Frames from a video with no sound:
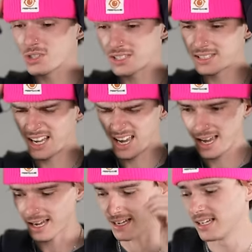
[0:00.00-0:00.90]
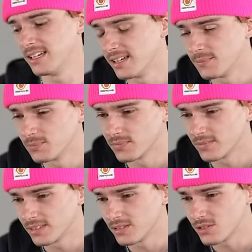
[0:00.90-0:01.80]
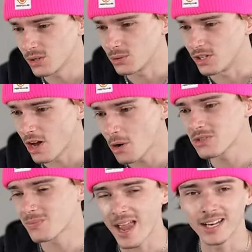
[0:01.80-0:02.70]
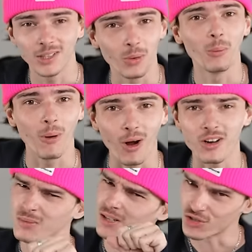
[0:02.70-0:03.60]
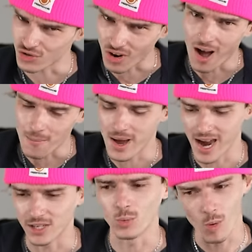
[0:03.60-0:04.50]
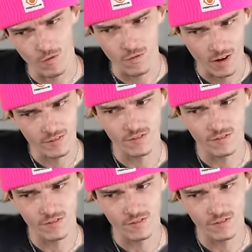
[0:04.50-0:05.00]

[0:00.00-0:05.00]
sick. Dude, nose manual, bar spin, drop manual, front